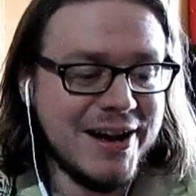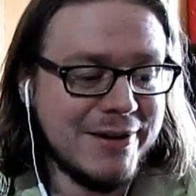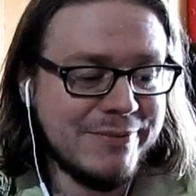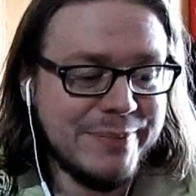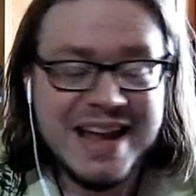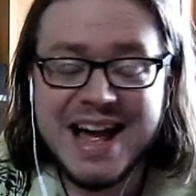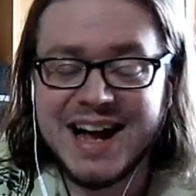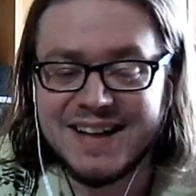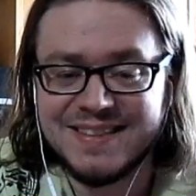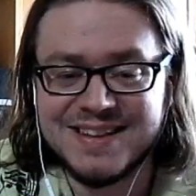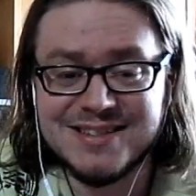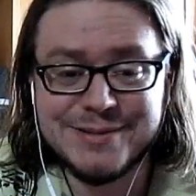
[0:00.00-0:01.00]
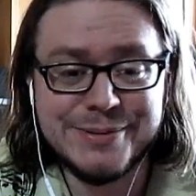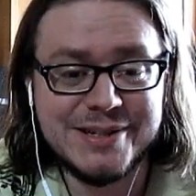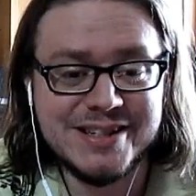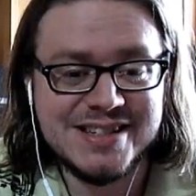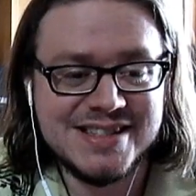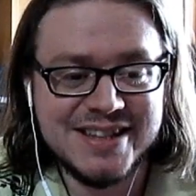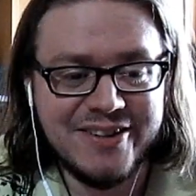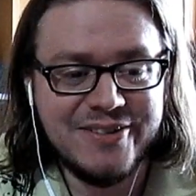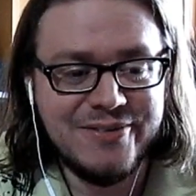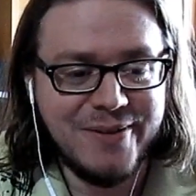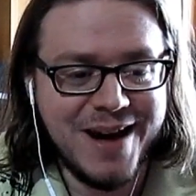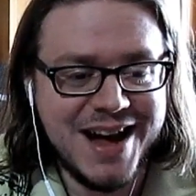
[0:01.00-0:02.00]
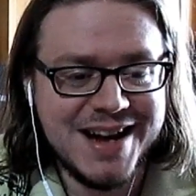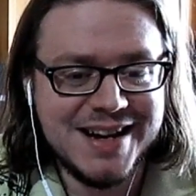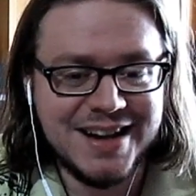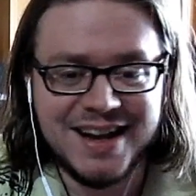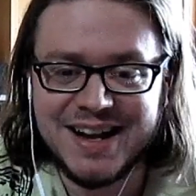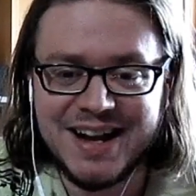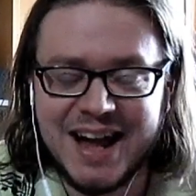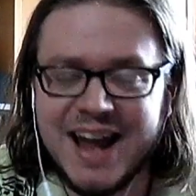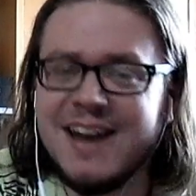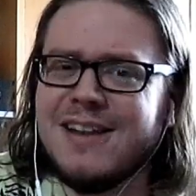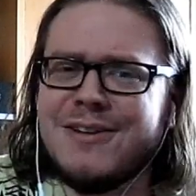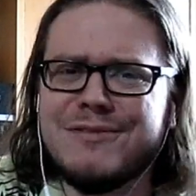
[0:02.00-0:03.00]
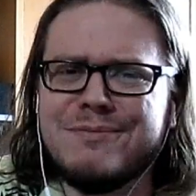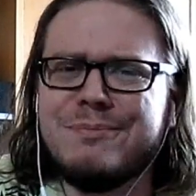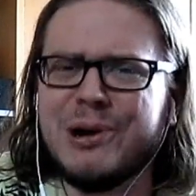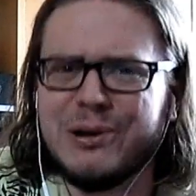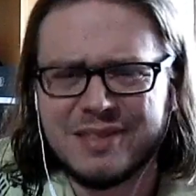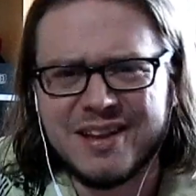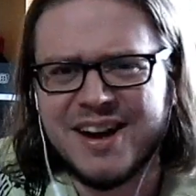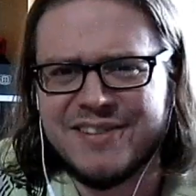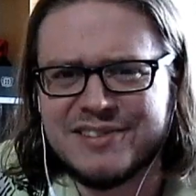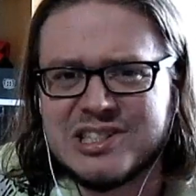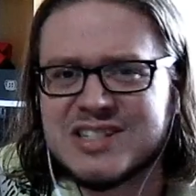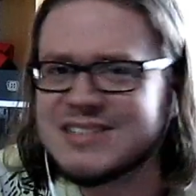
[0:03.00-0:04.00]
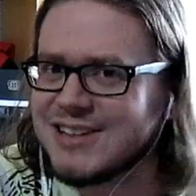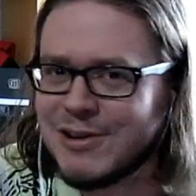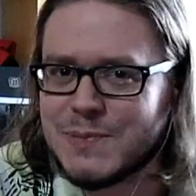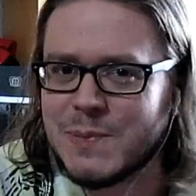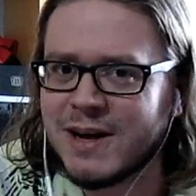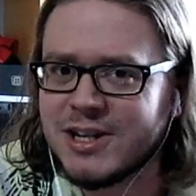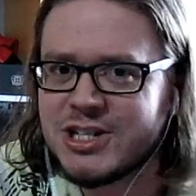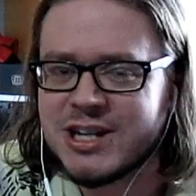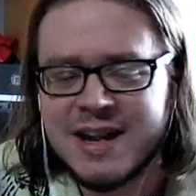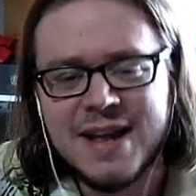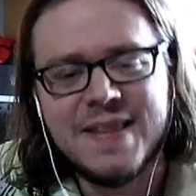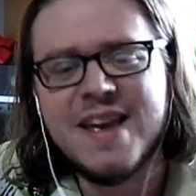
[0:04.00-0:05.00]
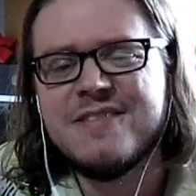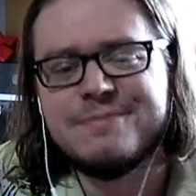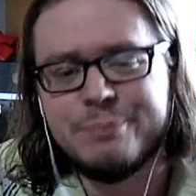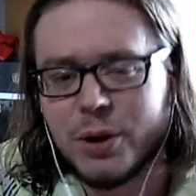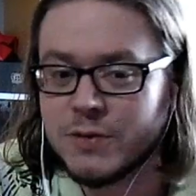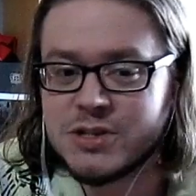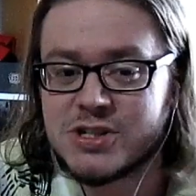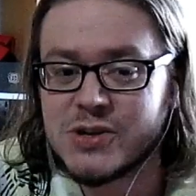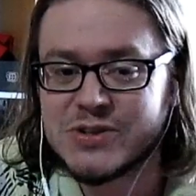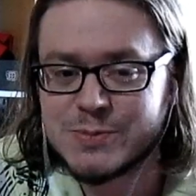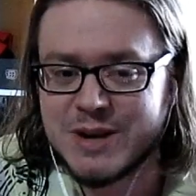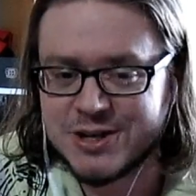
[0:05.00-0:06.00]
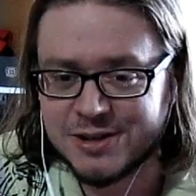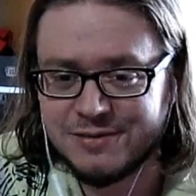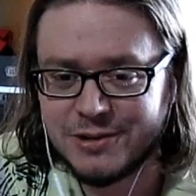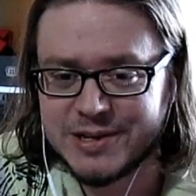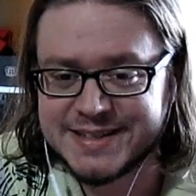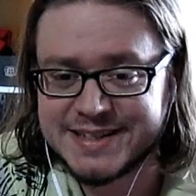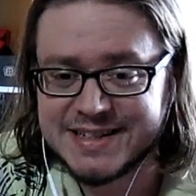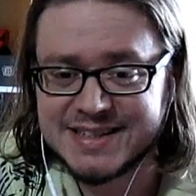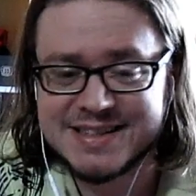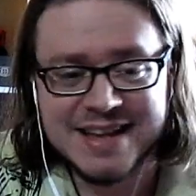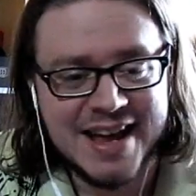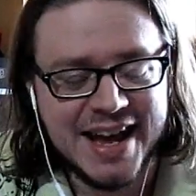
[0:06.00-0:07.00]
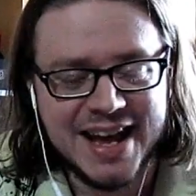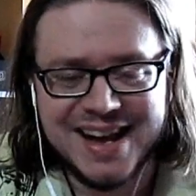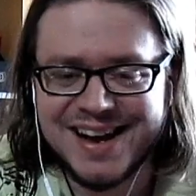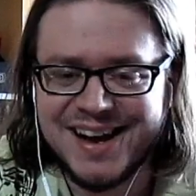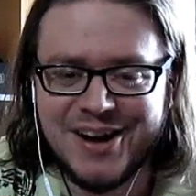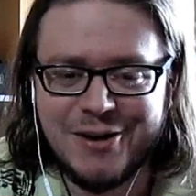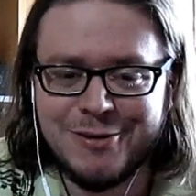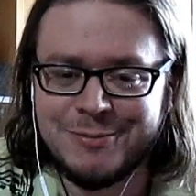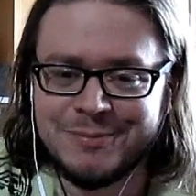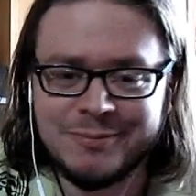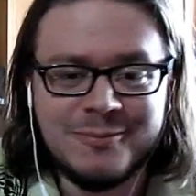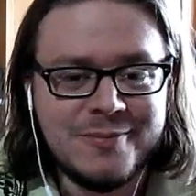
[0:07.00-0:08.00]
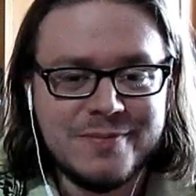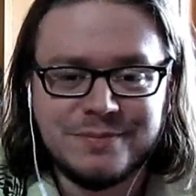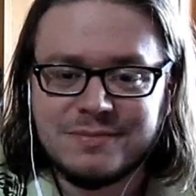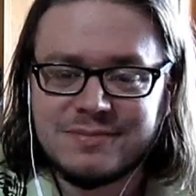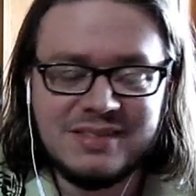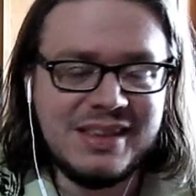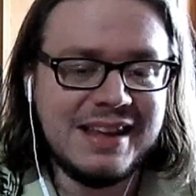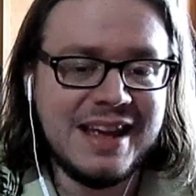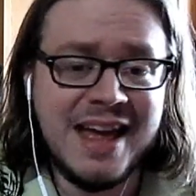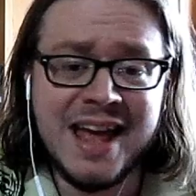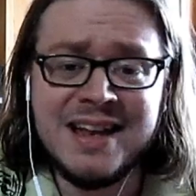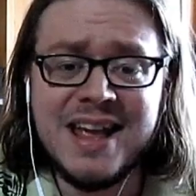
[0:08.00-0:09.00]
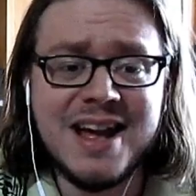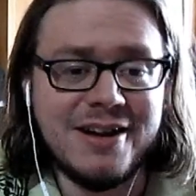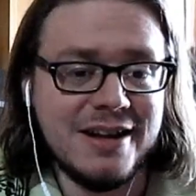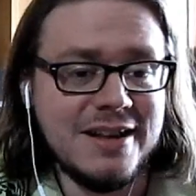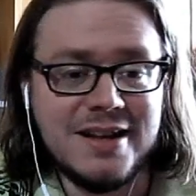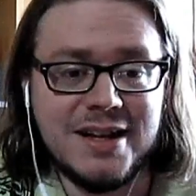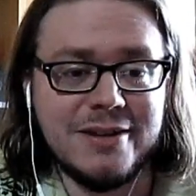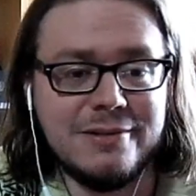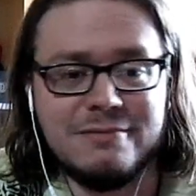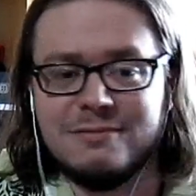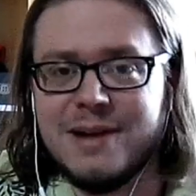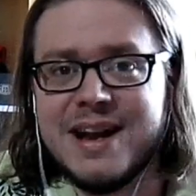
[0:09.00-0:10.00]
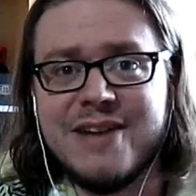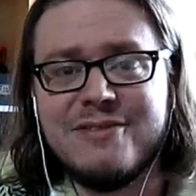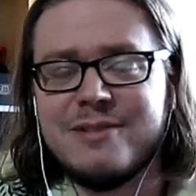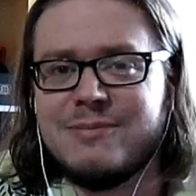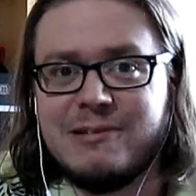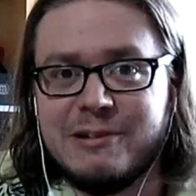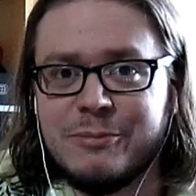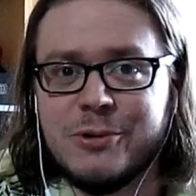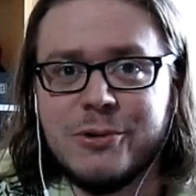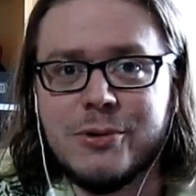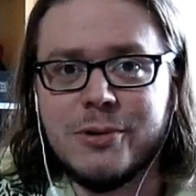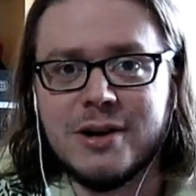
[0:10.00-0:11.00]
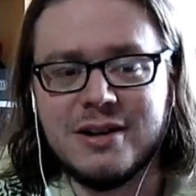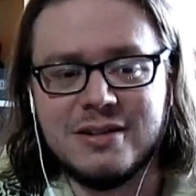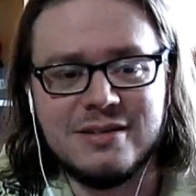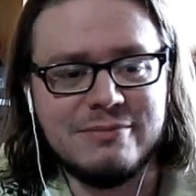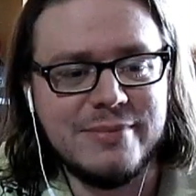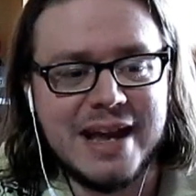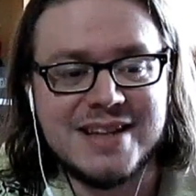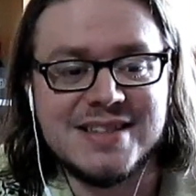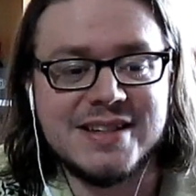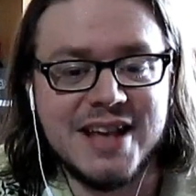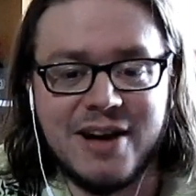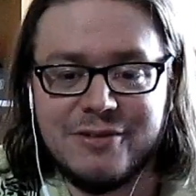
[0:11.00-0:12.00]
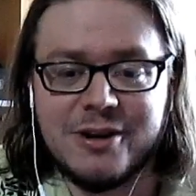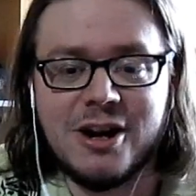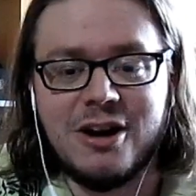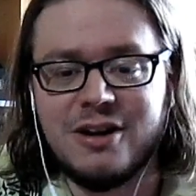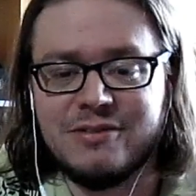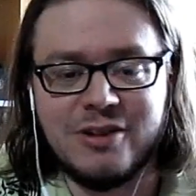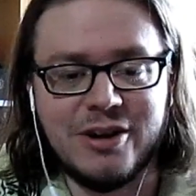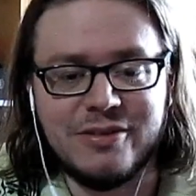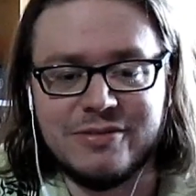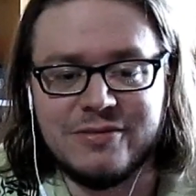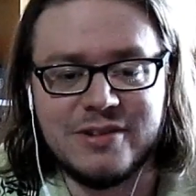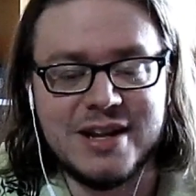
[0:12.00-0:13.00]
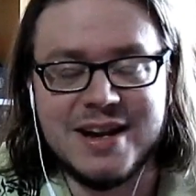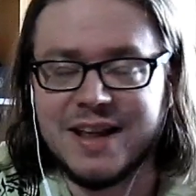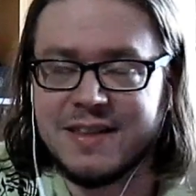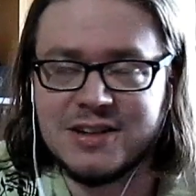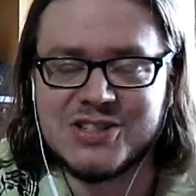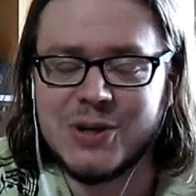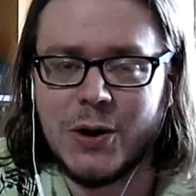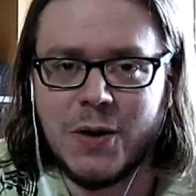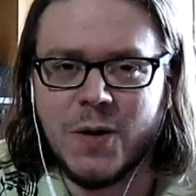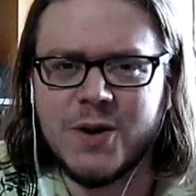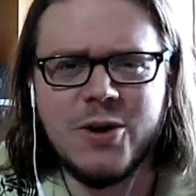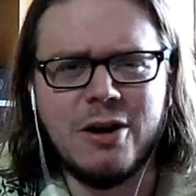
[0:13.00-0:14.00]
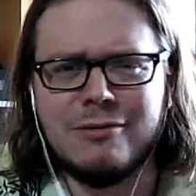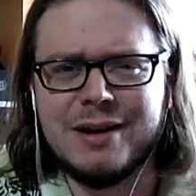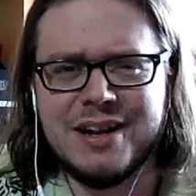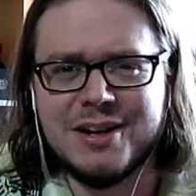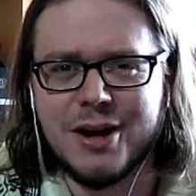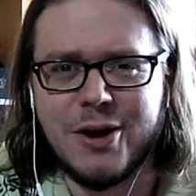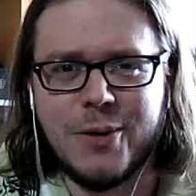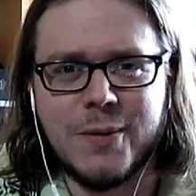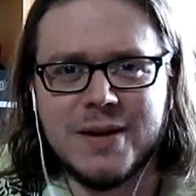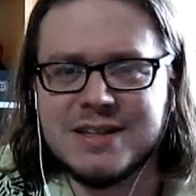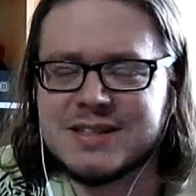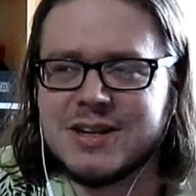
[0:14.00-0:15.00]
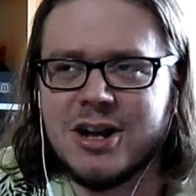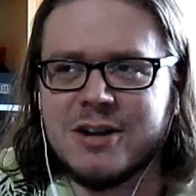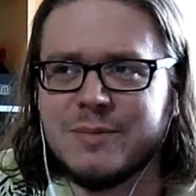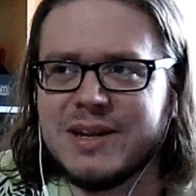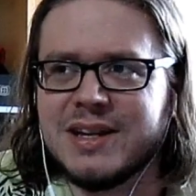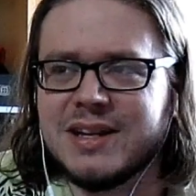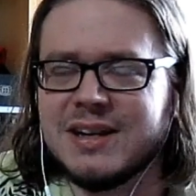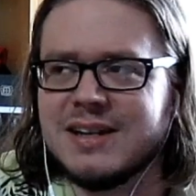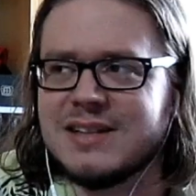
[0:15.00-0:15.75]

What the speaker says: But yeah, this was so fun. I love both covers so much. They have both so special voices. And yeah, whenever Mamamoo makes a cover of another song, you already know it's gonna be